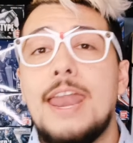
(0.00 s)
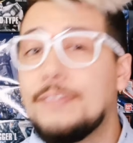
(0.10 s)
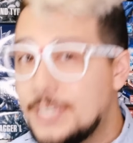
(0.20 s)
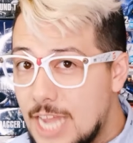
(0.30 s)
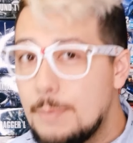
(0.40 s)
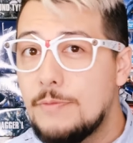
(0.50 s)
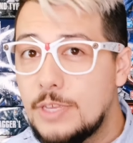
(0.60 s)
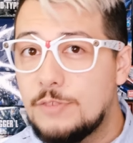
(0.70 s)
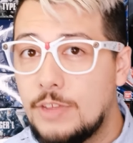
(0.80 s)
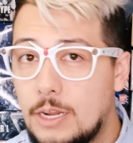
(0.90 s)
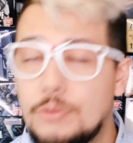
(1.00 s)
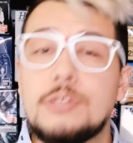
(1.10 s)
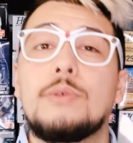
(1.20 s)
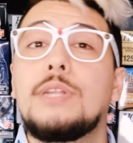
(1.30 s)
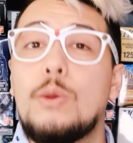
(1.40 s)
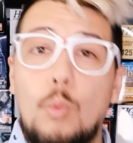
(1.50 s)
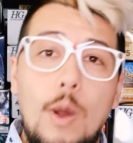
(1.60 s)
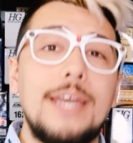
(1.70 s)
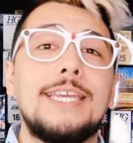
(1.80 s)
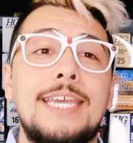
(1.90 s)
and at the time of this video there's only
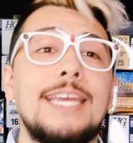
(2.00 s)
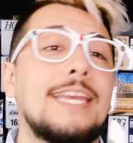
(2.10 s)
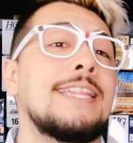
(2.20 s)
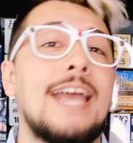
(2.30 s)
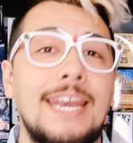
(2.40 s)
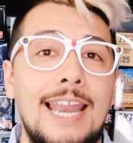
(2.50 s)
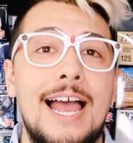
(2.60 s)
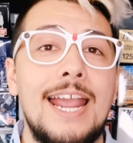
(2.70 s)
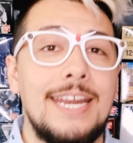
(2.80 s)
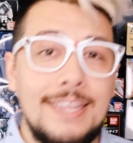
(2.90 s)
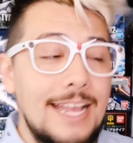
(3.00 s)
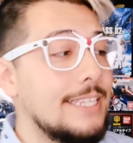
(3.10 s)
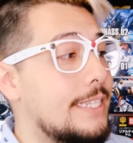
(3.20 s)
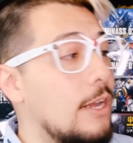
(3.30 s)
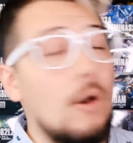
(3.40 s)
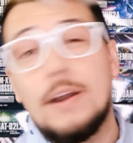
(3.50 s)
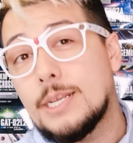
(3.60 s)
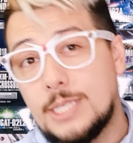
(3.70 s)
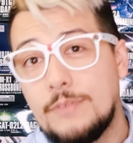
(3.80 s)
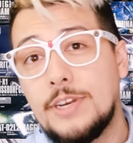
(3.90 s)
one kit in that line, and that's the
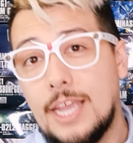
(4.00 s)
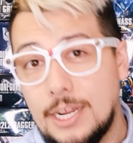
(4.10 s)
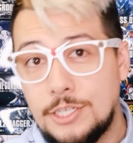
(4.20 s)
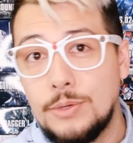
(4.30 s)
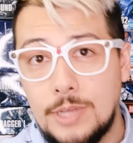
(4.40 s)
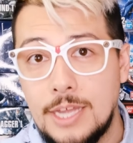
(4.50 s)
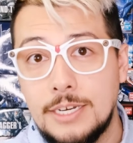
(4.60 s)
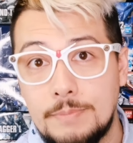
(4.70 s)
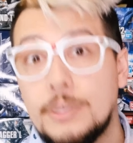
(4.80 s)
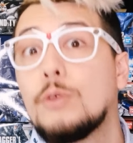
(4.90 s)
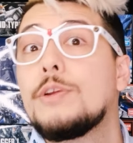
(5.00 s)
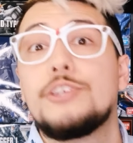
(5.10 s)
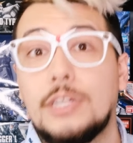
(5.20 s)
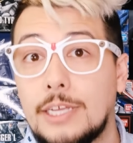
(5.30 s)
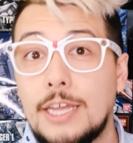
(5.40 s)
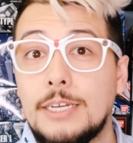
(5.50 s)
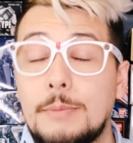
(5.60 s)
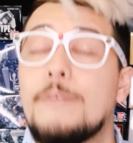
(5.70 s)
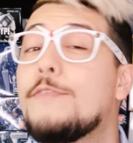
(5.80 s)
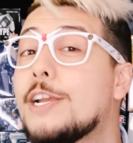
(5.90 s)
RX-78-2 Gundam, the original
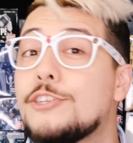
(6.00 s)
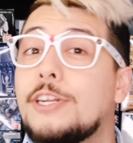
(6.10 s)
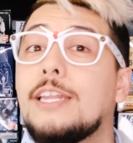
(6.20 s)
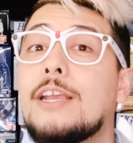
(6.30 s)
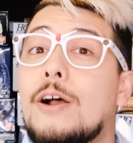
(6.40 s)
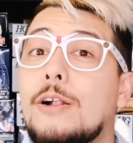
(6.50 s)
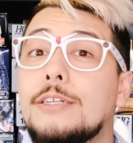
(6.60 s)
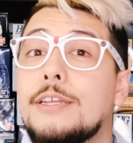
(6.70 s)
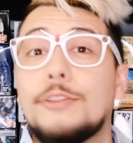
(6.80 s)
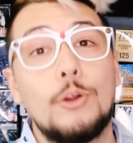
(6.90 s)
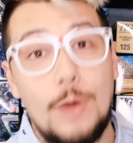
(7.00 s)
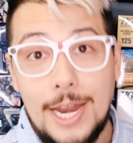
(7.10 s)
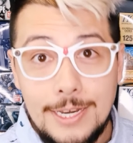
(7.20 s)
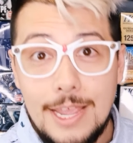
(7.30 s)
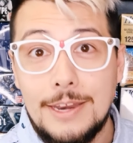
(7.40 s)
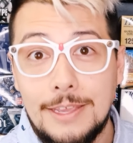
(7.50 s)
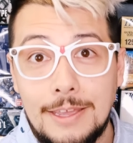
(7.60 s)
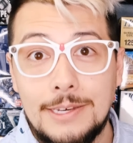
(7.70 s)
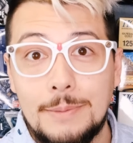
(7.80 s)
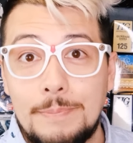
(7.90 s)
Gundam, affectionately called the Granddaddy
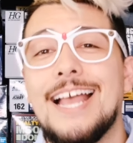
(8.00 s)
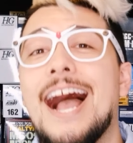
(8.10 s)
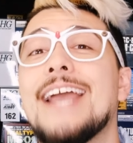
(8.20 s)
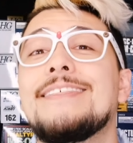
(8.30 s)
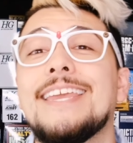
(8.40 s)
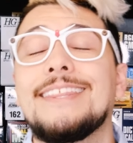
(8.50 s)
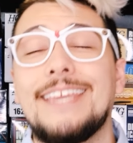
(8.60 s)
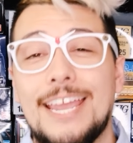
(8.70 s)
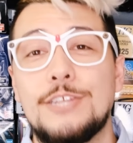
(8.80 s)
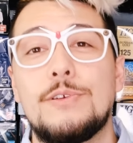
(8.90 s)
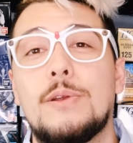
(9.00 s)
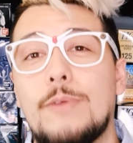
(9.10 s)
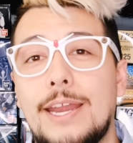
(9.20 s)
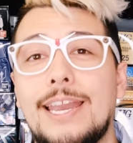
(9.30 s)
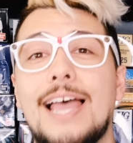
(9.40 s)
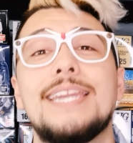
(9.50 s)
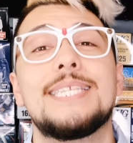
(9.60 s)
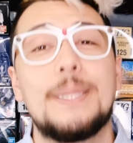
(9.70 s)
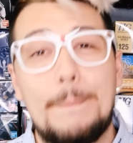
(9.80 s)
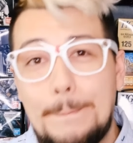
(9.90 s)
Gundam. I think the entry grade line
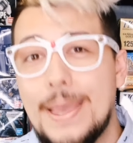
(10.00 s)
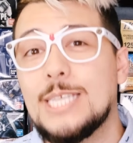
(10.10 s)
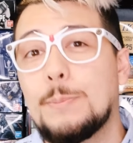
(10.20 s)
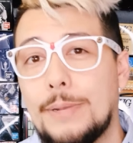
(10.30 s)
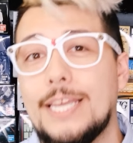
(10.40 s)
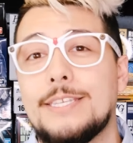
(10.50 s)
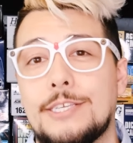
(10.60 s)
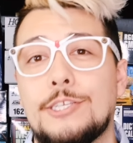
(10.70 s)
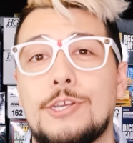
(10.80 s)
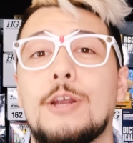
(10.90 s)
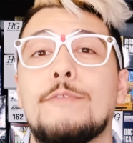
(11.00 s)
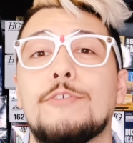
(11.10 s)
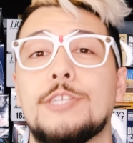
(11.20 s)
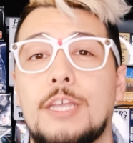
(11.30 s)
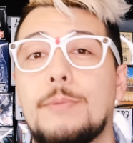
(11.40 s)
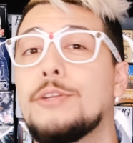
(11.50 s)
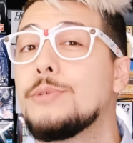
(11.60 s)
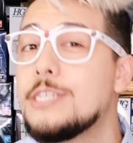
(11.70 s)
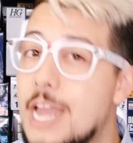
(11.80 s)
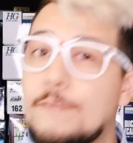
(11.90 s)
is the best place to start for someone
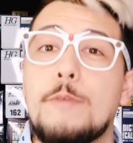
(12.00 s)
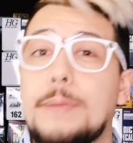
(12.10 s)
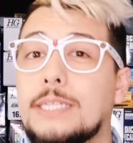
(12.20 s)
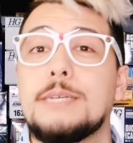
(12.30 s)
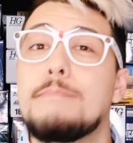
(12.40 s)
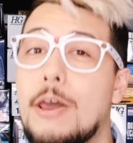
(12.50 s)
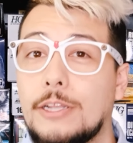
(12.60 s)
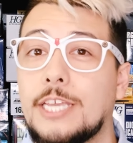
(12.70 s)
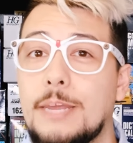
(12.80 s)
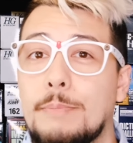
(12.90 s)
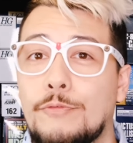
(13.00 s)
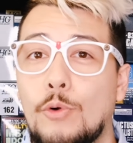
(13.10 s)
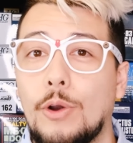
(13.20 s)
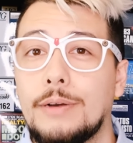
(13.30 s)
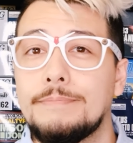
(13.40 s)
who's never built a model kit before.